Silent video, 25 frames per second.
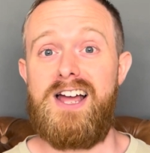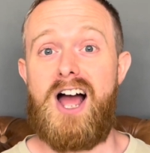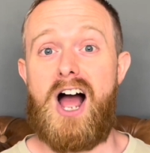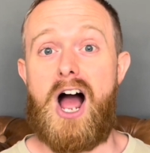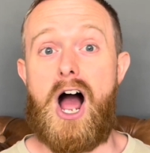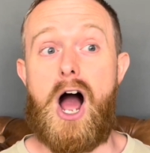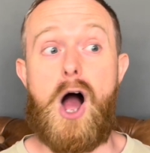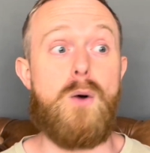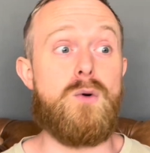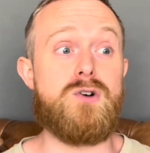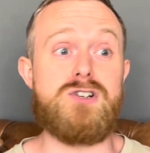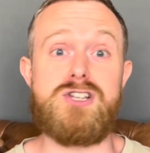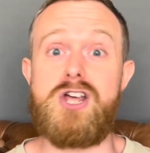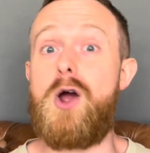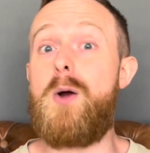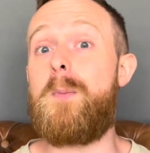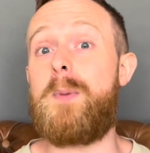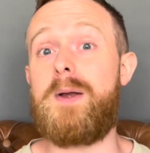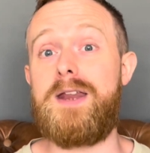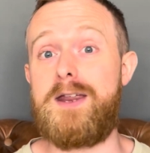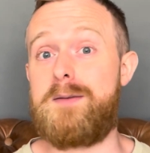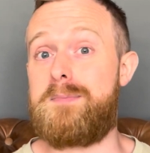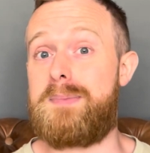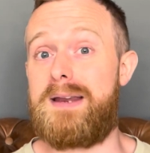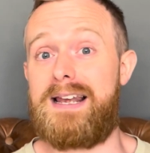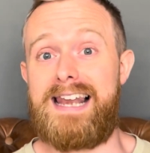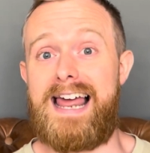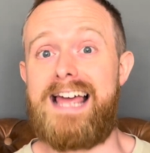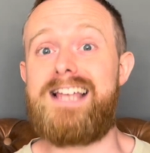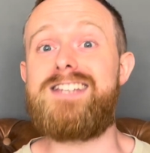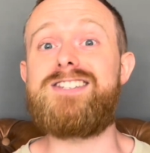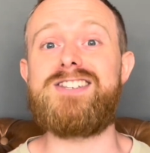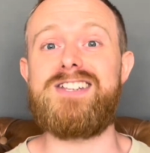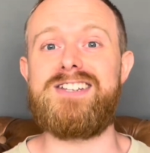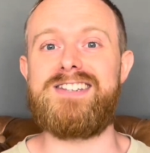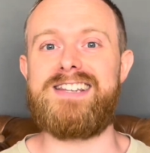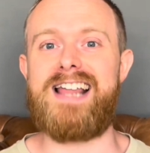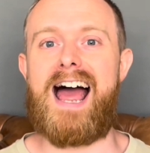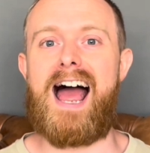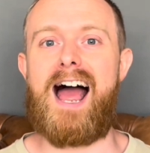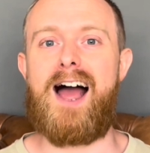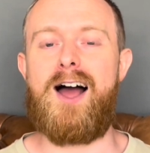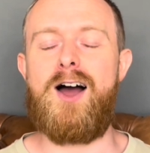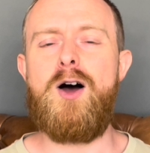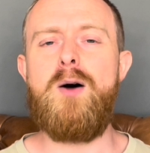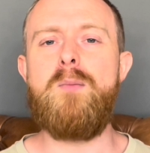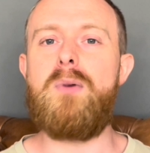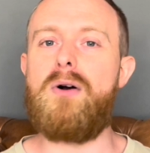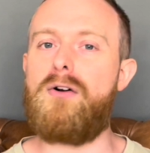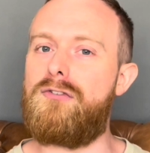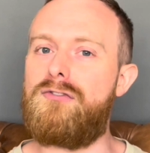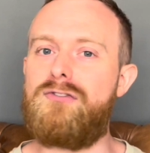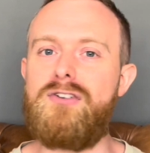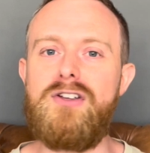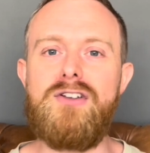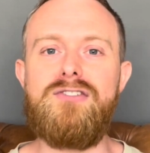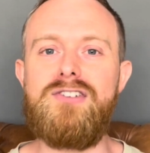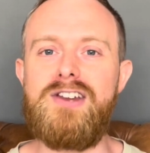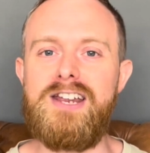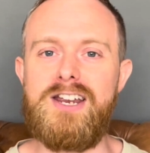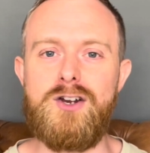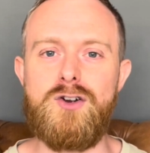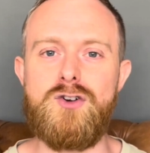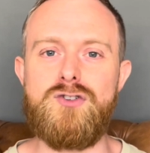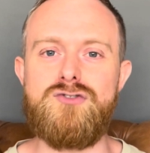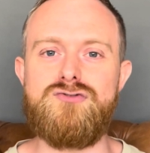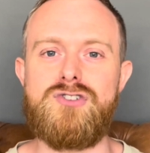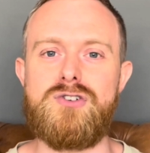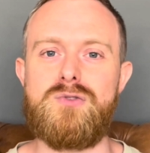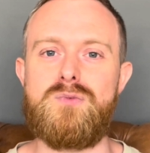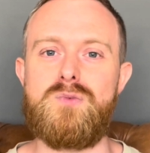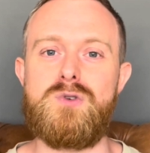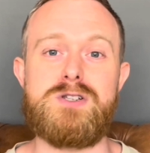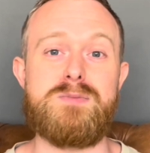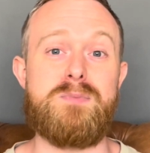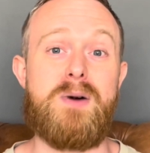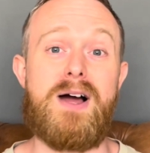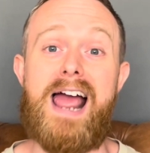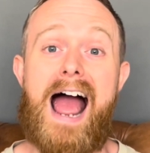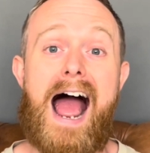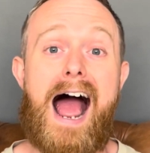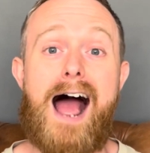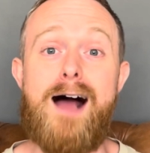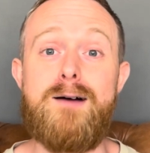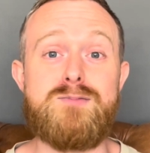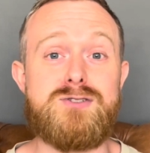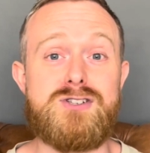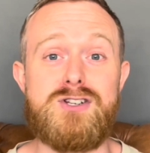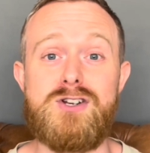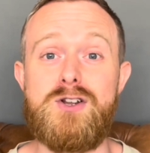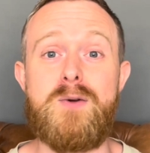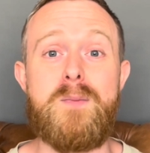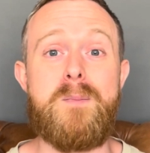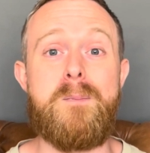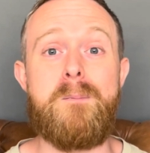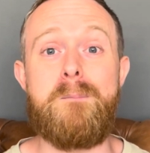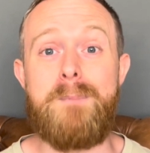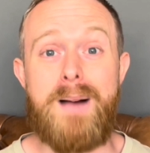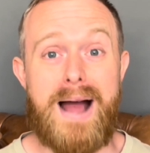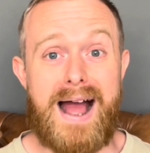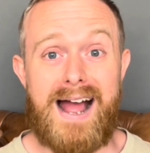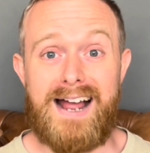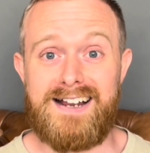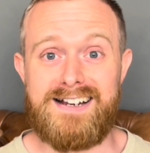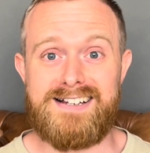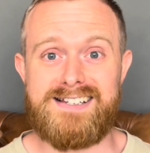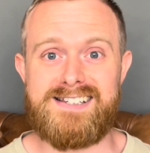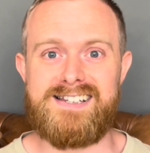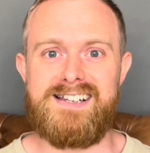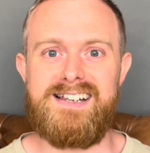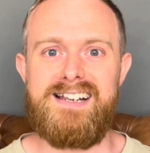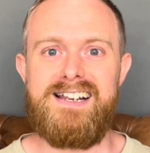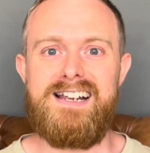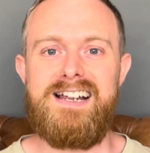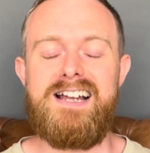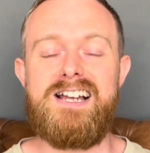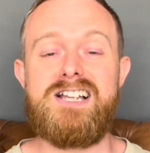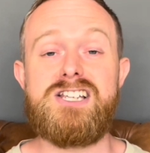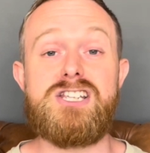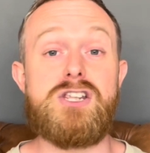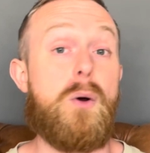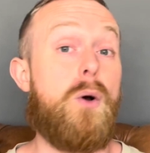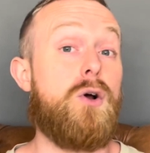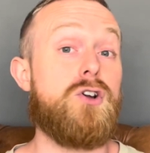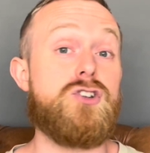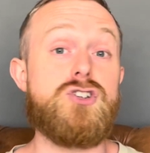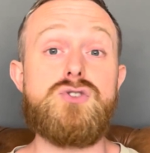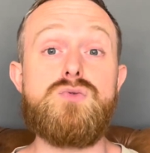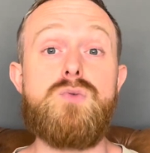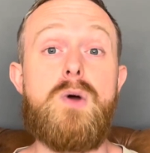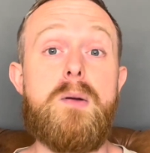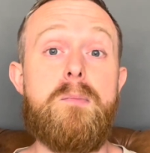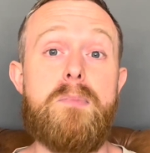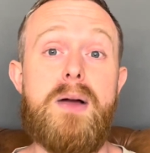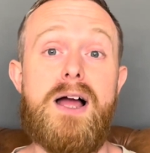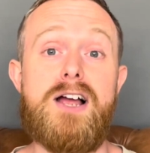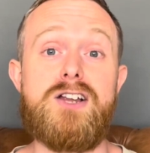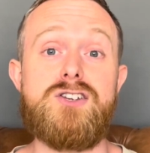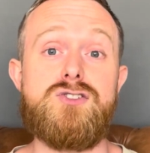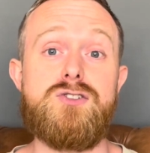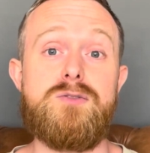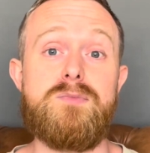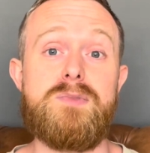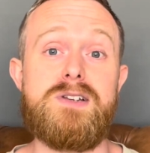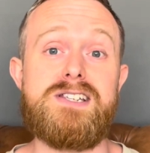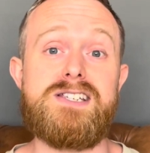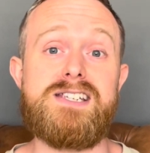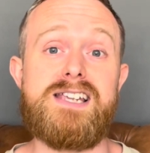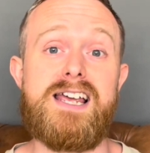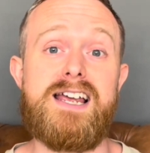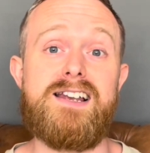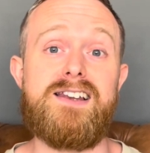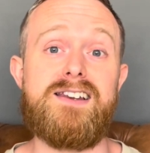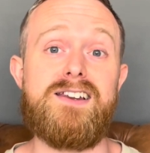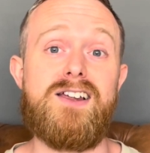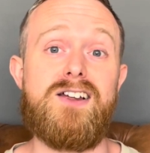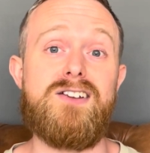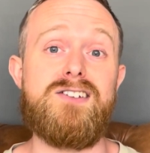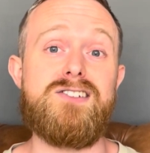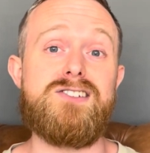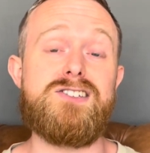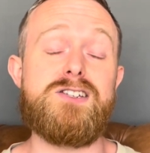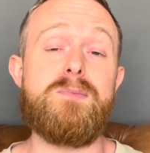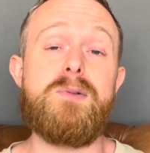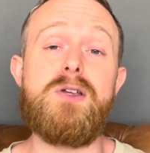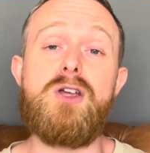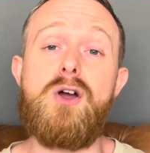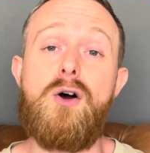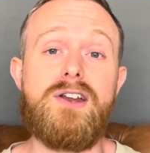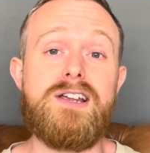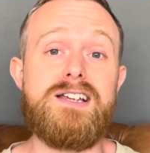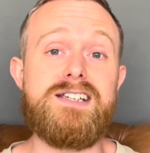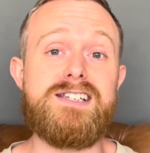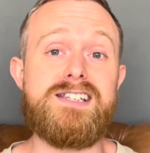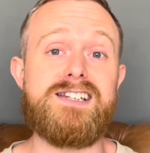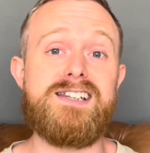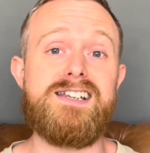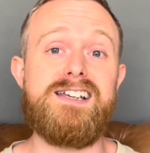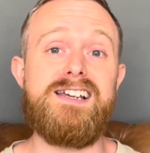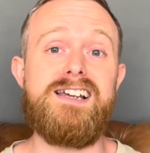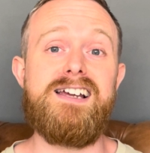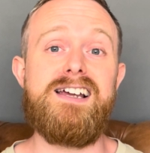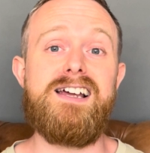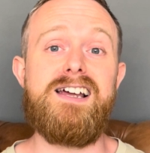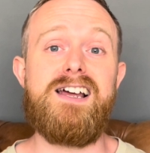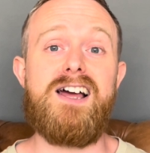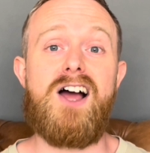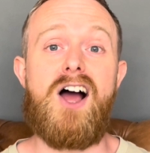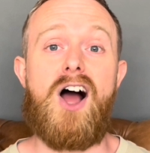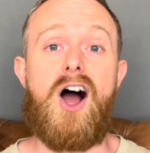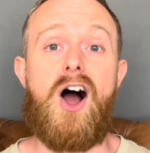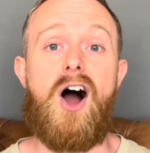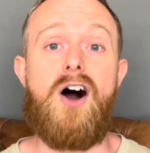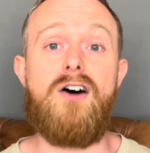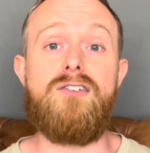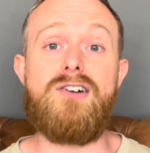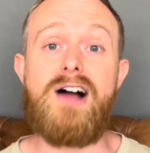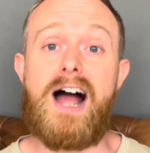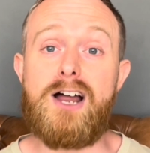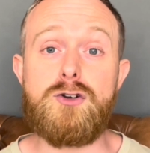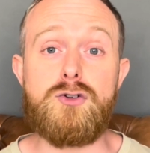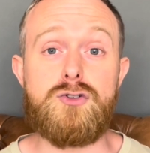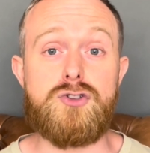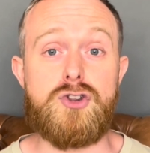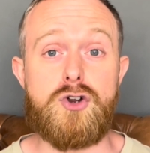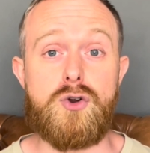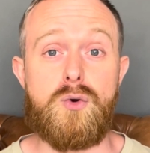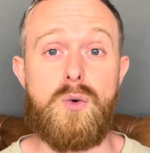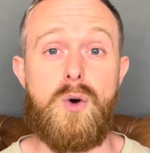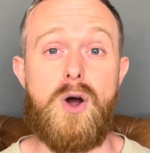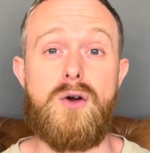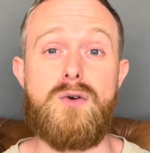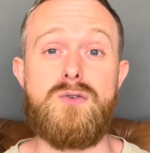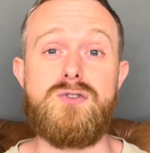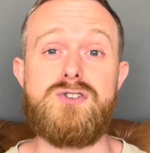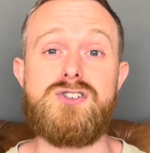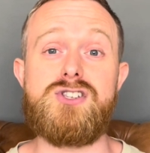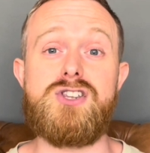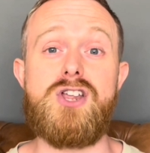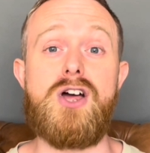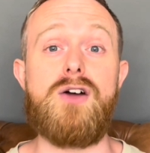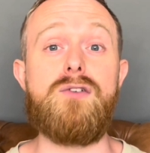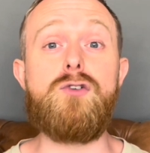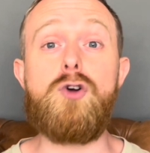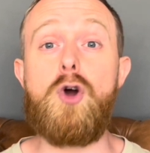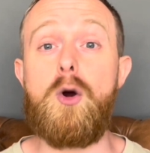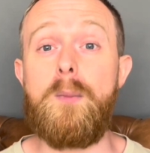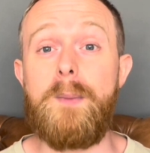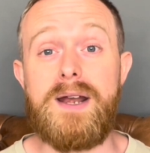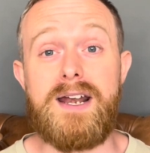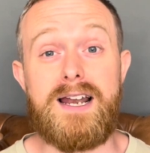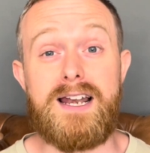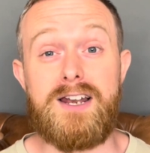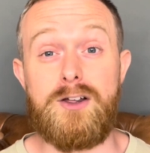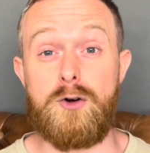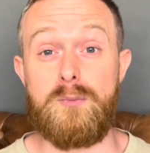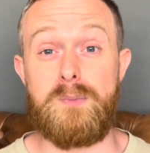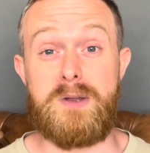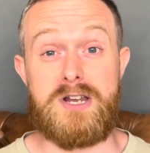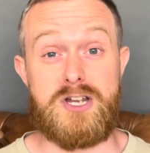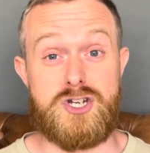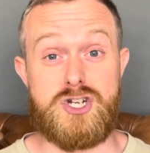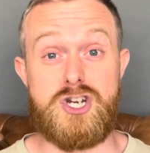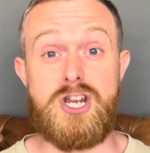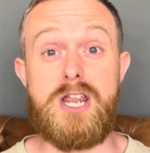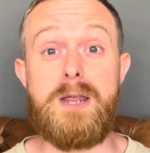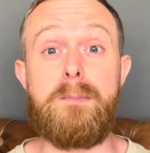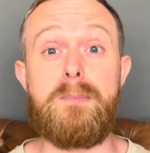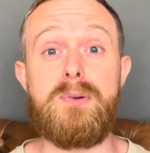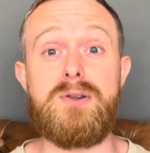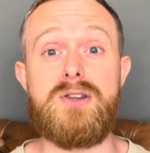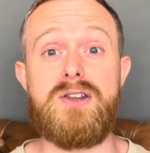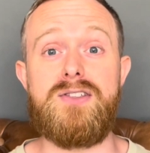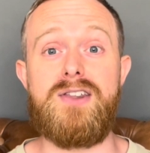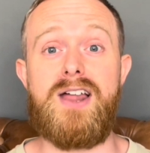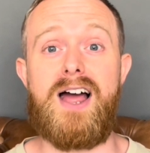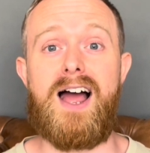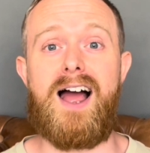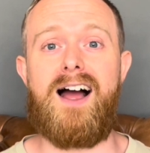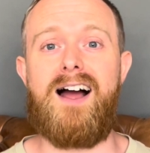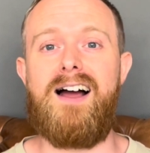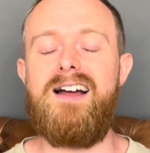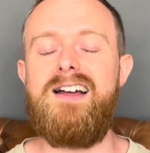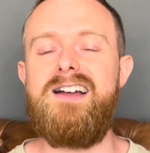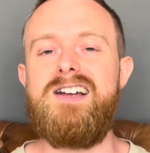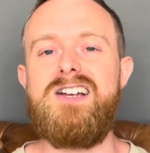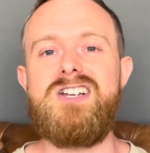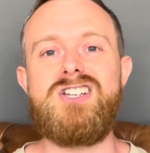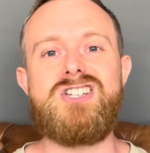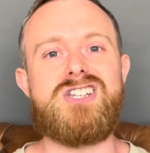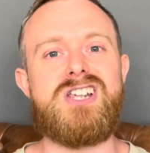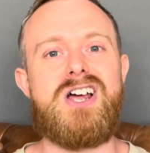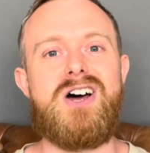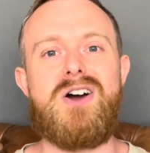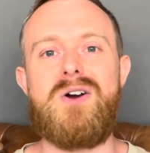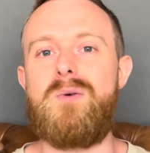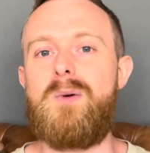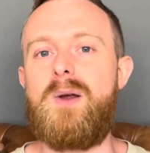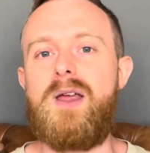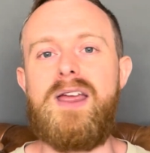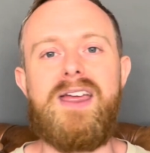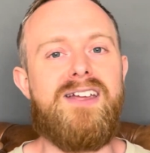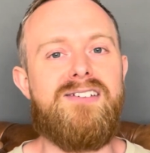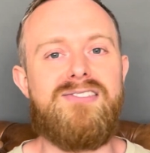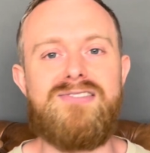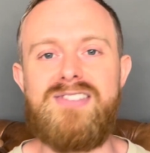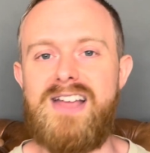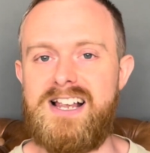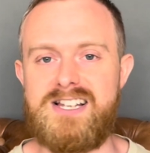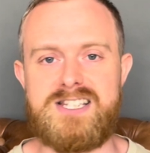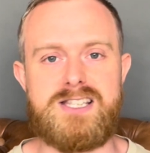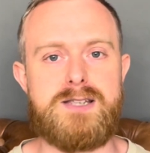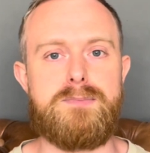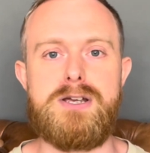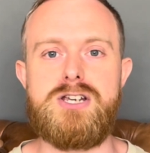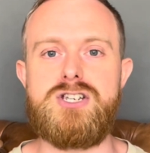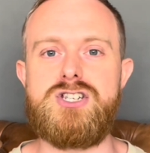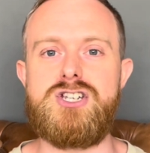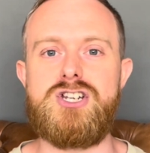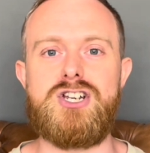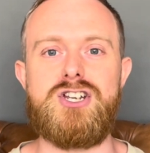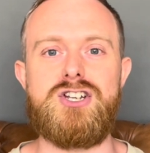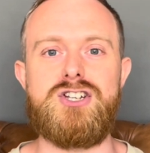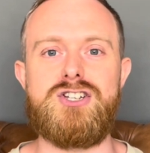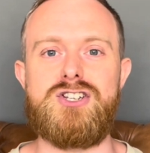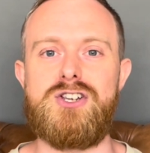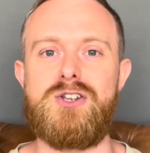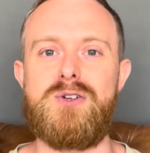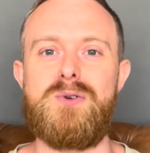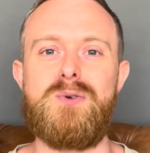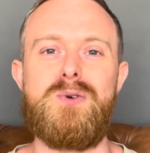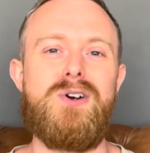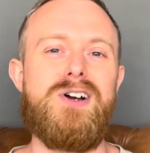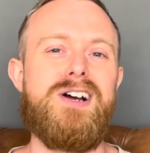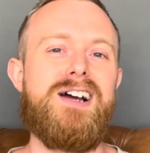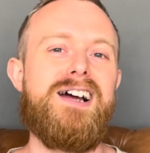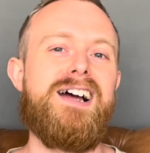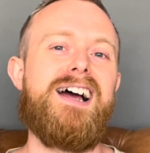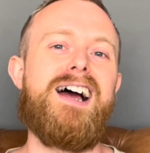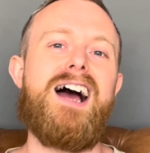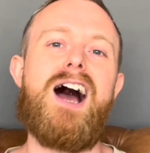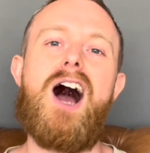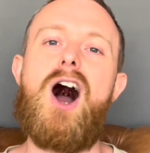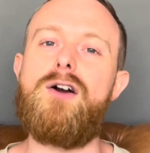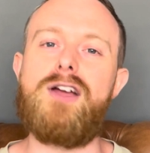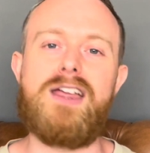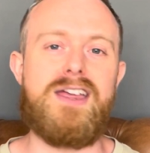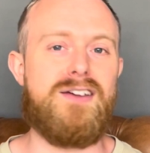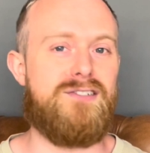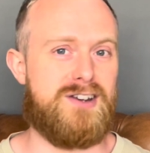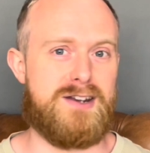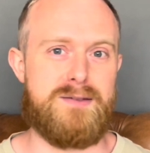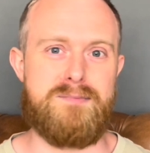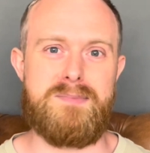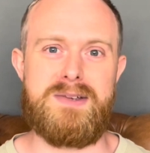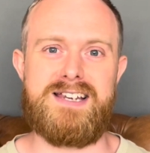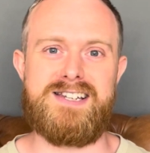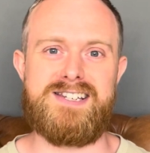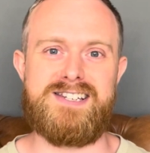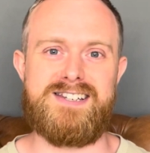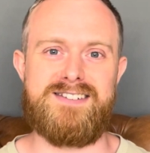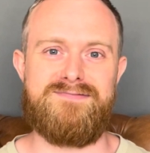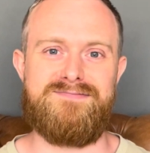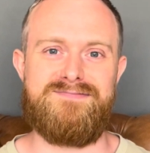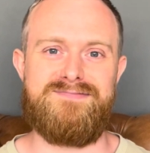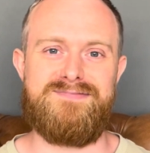I was hoping it'd be less than that, but 1500 was my absolute max. So I just went back to him and said, to be honest, I've had other quotes that have come in a little bit cheaper than that. So if that's the best you can do, I'll give it a miss.